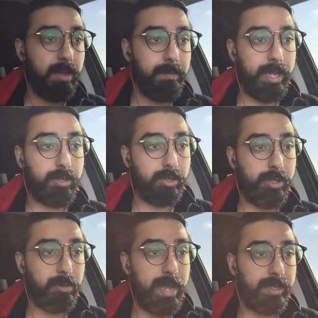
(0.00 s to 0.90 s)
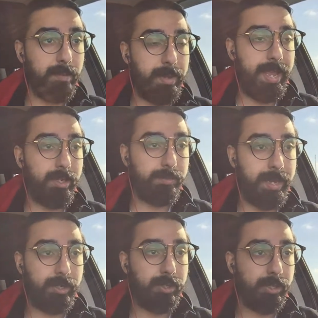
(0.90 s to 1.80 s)
make sure you like the page,
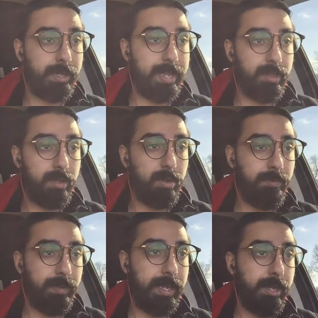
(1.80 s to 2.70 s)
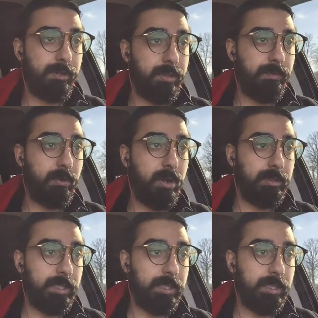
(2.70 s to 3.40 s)
make sure you're getting the notifications for all